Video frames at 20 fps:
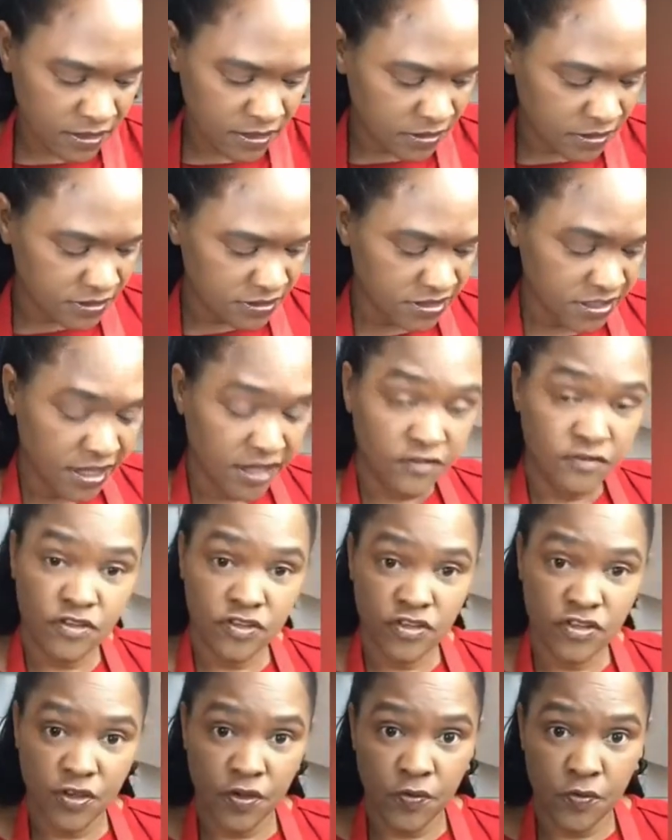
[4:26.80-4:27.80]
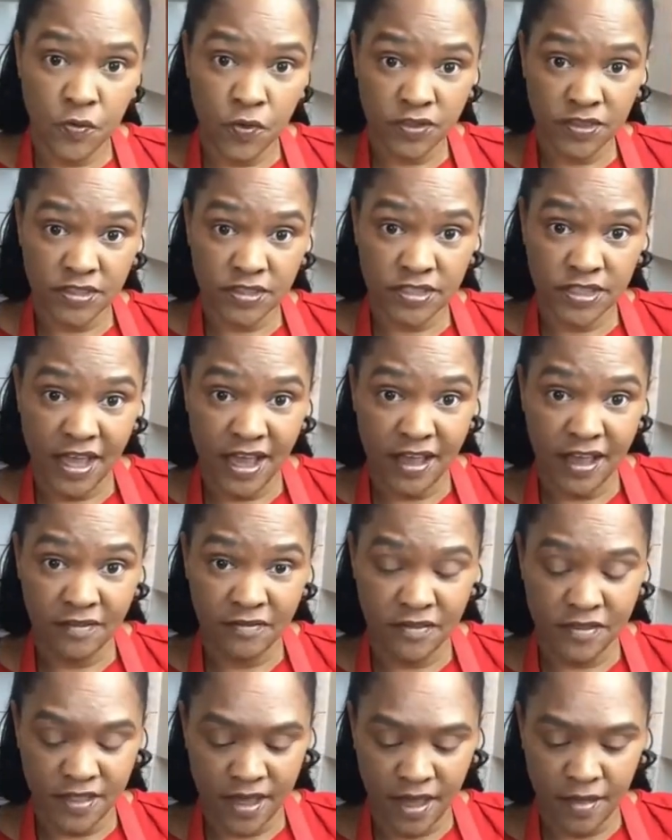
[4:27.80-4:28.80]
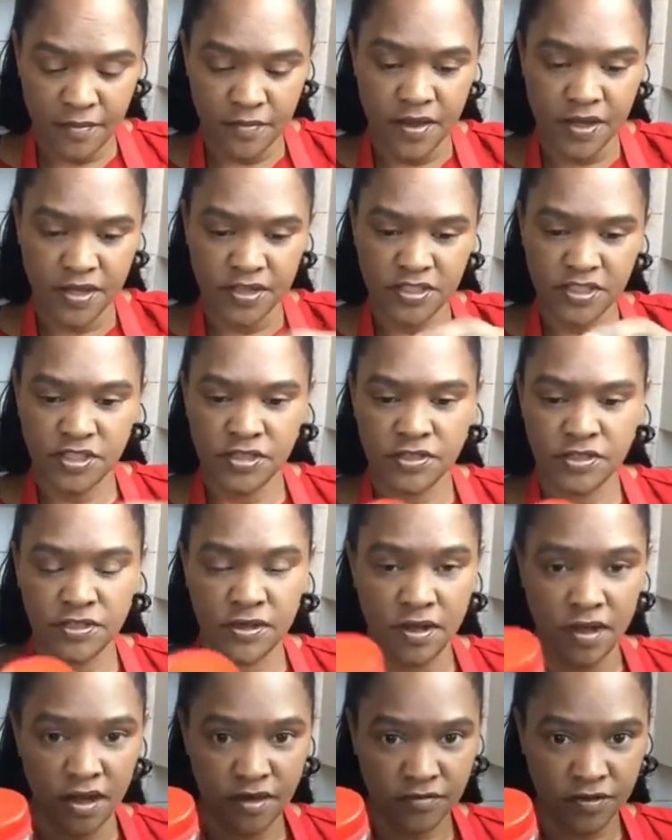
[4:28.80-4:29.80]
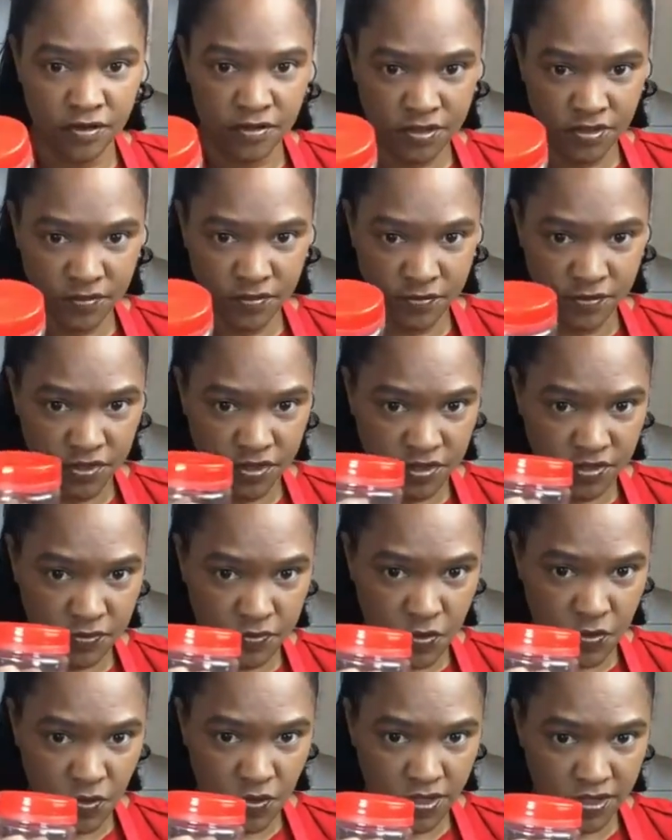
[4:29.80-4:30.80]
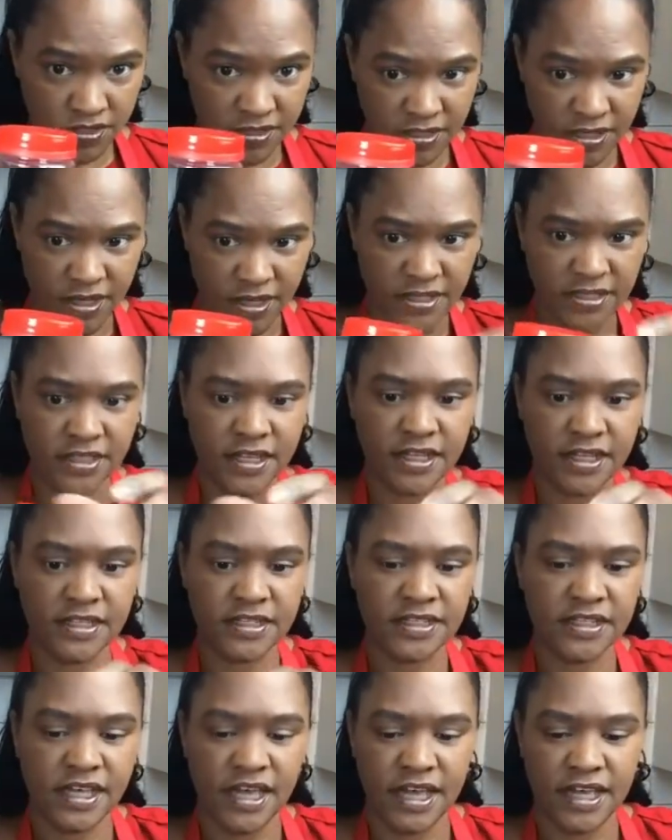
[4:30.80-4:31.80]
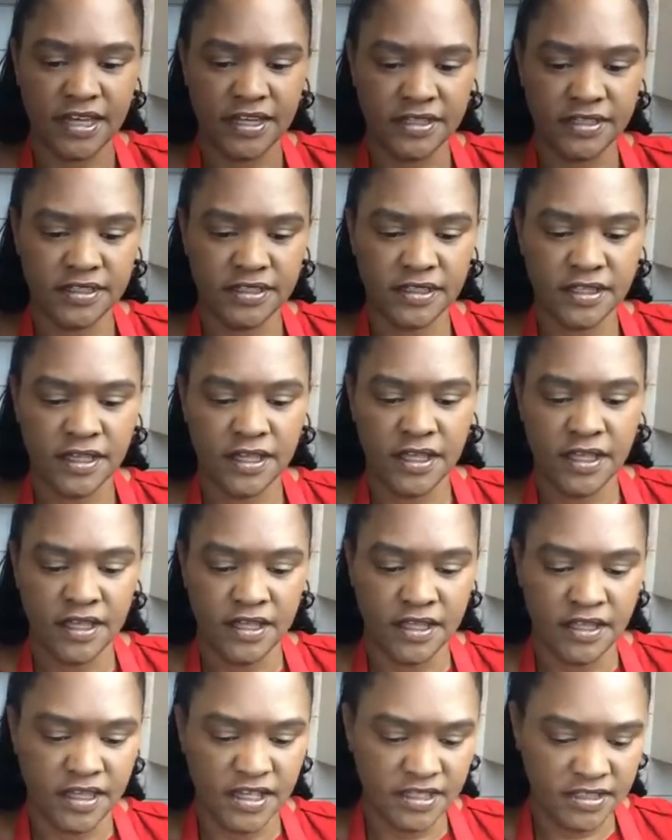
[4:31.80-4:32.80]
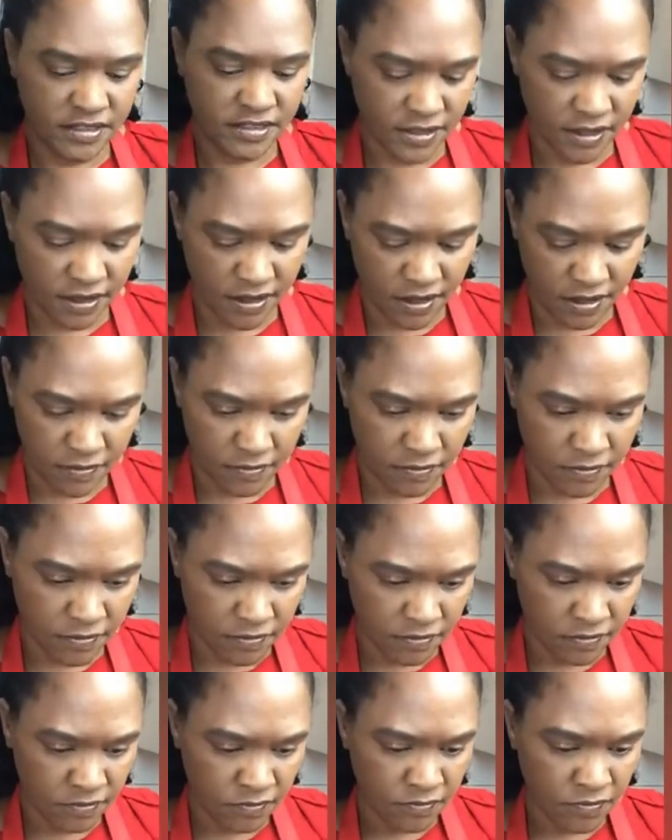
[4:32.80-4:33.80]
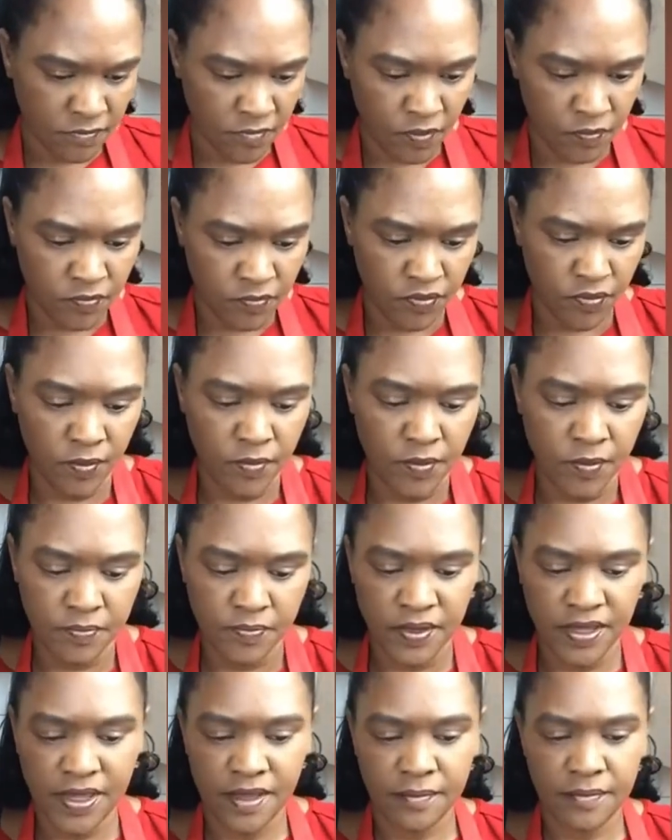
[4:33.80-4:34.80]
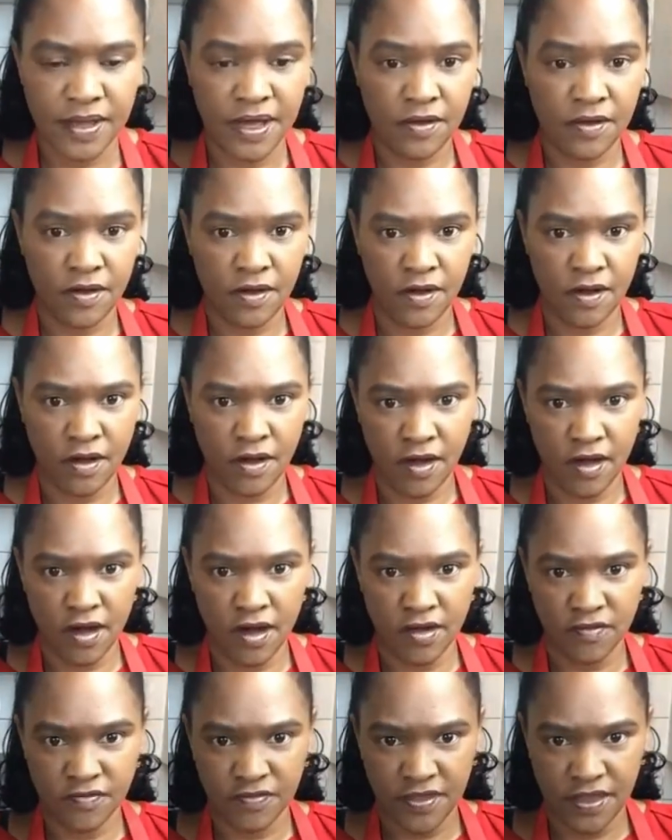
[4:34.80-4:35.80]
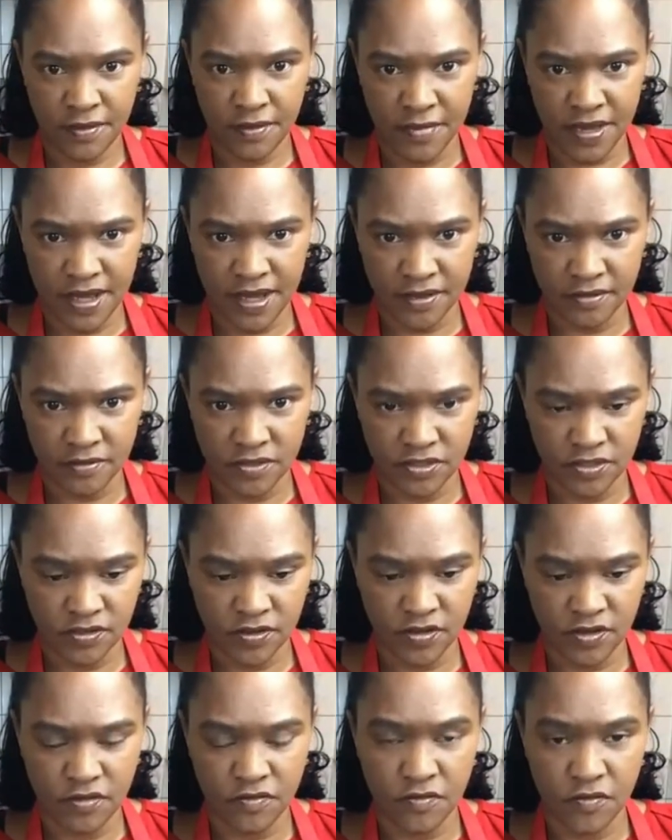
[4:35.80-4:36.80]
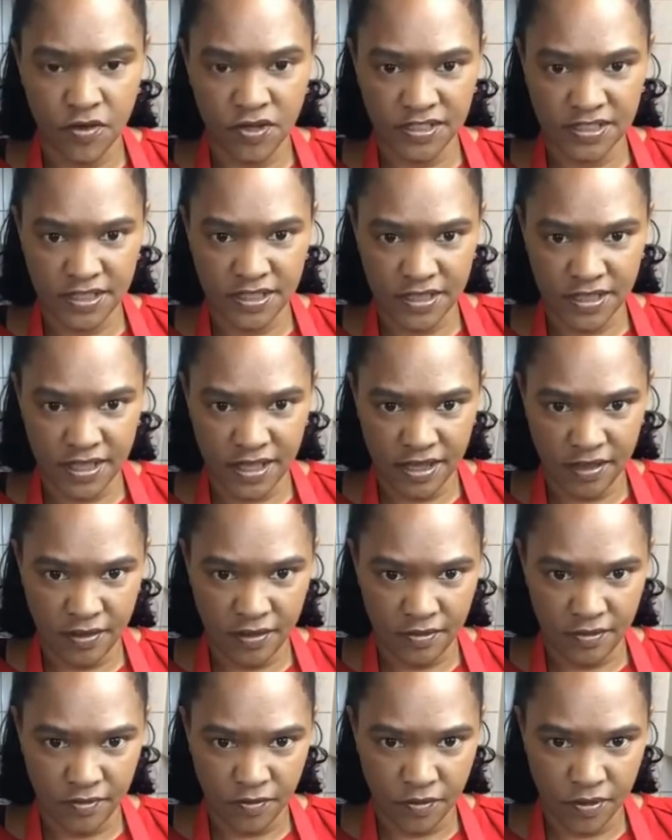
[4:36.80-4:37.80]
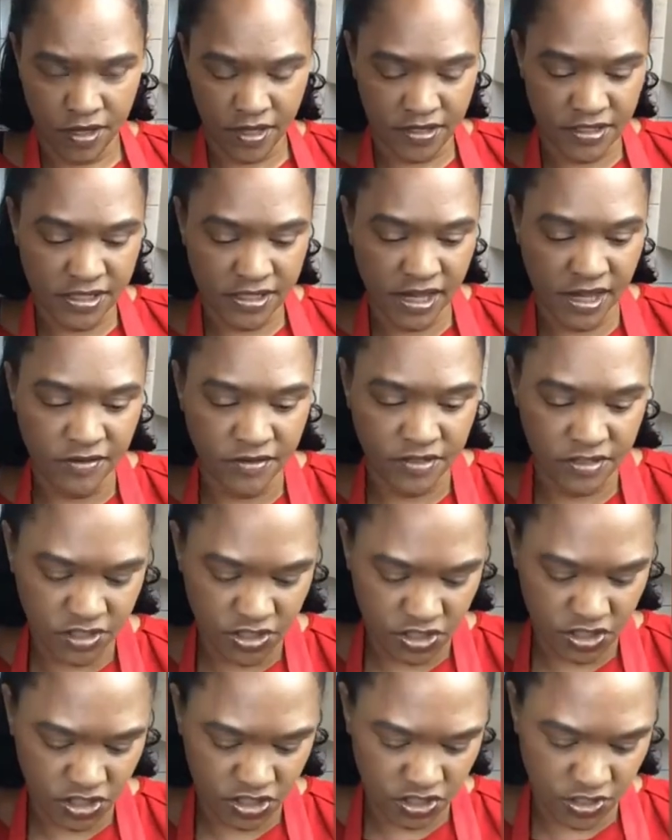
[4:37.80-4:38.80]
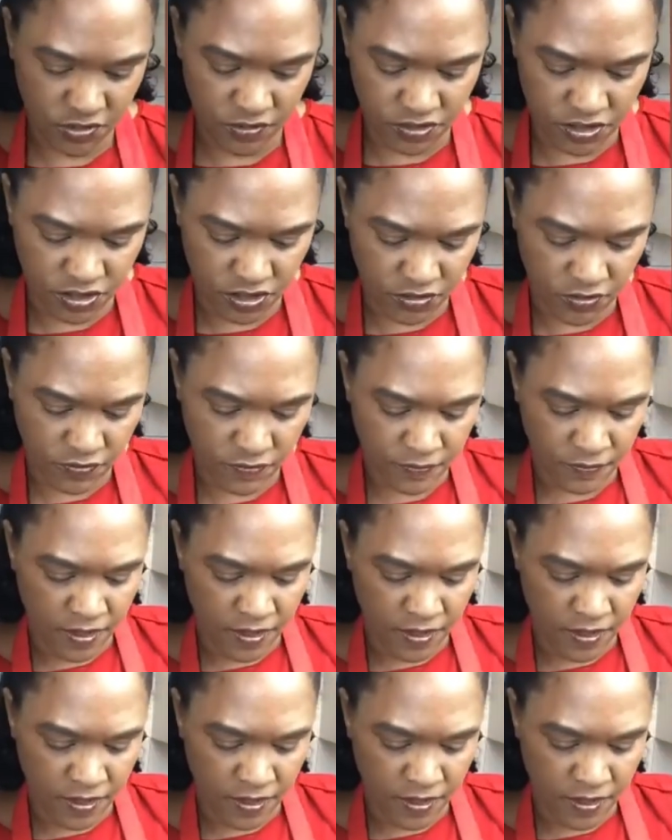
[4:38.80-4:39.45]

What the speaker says: say if you don't want to have that much, I've got some smaller sized containers. These probably about half the amount of what's in the container I just showed you.